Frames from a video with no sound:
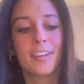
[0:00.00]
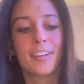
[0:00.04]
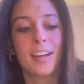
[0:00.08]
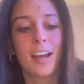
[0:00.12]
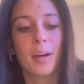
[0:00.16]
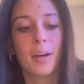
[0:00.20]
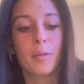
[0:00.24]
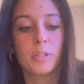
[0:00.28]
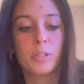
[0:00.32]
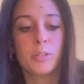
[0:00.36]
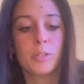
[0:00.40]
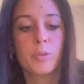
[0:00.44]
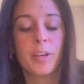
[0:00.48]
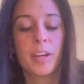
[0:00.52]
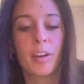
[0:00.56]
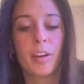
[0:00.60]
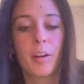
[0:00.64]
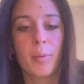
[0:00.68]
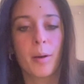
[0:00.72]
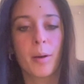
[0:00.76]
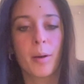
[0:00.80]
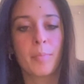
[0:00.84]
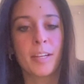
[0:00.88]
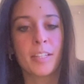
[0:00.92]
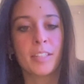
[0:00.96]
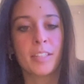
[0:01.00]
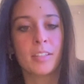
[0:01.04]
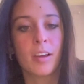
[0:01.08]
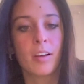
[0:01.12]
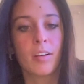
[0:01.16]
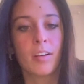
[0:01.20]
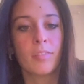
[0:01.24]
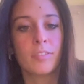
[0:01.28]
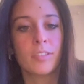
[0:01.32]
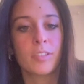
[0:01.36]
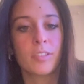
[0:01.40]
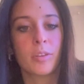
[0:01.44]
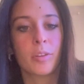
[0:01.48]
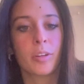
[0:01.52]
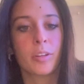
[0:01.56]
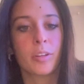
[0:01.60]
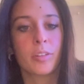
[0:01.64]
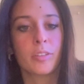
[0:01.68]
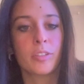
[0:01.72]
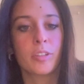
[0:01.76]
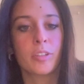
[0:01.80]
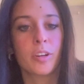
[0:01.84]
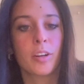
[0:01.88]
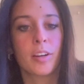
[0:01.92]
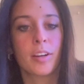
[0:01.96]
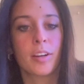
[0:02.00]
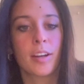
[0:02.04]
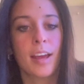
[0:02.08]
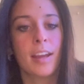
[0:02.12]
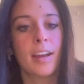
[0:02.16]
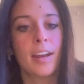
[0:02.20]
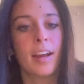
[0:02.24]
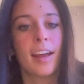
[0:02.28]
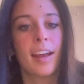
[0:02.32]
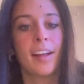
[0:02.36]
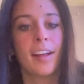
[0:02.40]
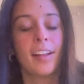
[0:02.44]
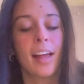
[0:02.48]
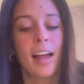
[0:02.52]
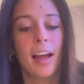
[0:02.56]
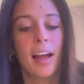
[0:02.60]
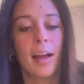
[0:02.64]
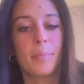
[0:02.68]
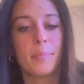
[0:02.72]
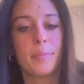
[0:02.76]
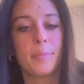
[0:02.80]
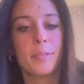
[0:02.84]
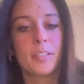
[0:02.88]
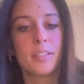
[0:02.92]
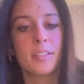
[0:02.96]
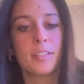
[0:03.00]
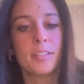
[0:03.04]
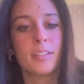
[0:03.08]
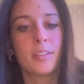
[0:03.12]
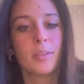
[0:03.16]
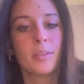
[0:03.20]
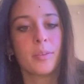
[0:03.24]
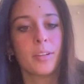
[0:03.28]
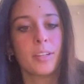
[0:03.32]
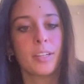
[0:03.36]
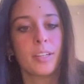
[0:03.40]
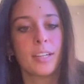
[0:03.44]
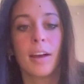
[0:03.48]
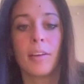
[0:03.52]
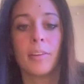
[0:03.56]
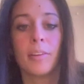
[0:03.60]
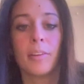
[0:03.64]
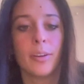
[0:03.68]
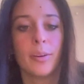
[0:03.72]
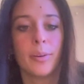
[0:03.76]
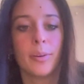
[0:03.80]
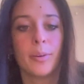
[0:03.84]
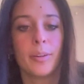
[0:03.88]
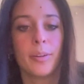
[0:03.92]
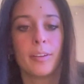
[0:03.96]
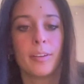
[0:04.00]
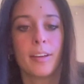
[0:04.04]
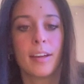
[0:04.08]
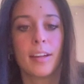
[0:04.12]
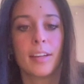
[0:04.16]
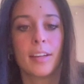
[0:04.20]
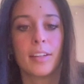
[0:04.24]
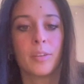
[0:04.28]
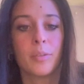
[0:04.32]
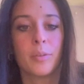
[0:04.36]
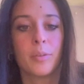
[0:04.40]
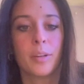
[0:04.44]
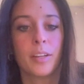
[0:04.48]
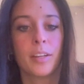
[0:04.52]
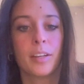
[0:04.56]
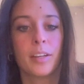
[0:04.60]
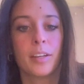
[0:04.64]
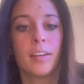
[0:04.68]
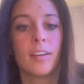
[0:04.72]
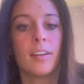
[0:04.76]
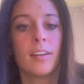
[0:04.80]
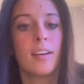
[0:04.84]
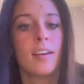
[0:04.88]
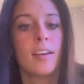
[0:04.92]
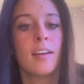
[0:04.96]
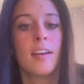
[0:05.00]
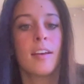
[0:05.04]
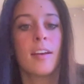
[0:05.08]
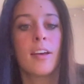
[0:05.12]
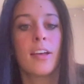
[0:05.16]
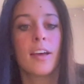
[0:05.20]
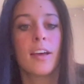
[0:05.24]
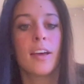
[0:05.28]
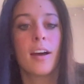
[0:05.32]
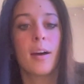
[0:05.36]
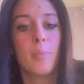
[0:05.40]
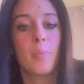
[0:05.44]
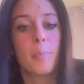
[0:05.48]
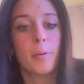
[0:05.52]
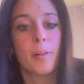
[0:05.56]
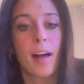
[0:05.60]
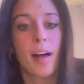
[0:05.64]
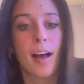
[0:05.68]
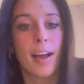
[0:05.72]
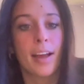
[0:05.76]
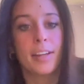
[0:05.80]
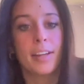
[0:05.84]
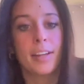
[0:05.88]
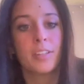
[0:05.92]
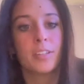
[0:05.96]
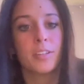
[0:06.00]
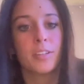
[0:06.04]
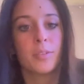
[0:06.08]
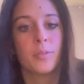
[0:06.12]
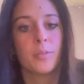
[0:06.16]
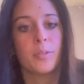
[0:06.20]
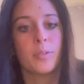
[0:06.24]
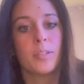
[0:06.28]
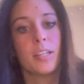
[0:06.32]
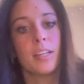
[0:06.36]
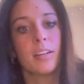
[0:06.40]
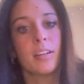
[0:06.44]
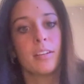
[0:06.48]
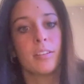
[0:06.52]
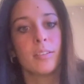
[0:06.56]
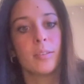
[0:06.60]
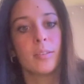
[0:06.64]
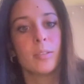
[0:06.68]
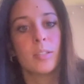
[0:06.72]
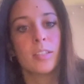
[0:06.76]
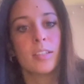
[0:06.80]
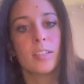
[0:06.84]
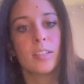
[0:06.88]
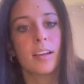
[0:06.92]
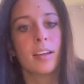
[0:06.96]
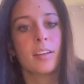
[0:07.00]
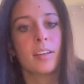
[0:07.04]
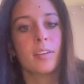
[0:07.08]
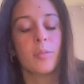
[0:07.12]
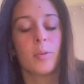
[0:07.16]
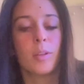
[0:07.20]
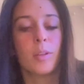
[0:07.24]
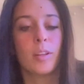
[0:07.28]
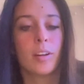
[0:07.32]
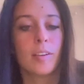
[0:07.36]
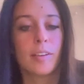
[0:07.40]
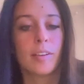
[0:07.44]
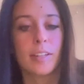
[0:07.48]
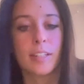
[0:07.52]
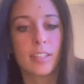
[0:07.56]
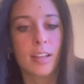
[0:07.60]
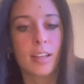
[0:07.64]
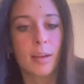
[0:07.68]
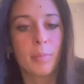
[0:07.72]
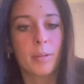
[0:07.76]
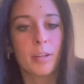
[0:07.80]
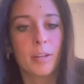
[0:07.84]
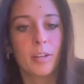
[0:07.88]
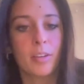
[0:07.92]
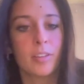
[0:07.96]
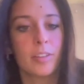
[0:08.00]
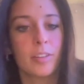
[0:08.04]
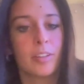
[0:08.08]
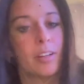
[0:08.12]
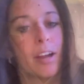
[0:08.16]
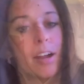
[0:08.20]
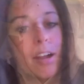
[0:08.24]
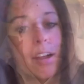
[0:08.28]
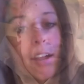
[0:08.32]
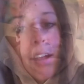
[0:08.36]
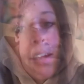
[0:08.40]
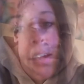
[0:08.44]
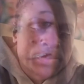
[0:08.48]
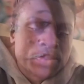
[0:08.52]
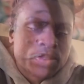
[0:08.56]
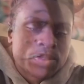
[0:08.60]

I was doing it all by myself, so there's certain NIL apps you can download and you can apply to deals, and you either get accepted or denied.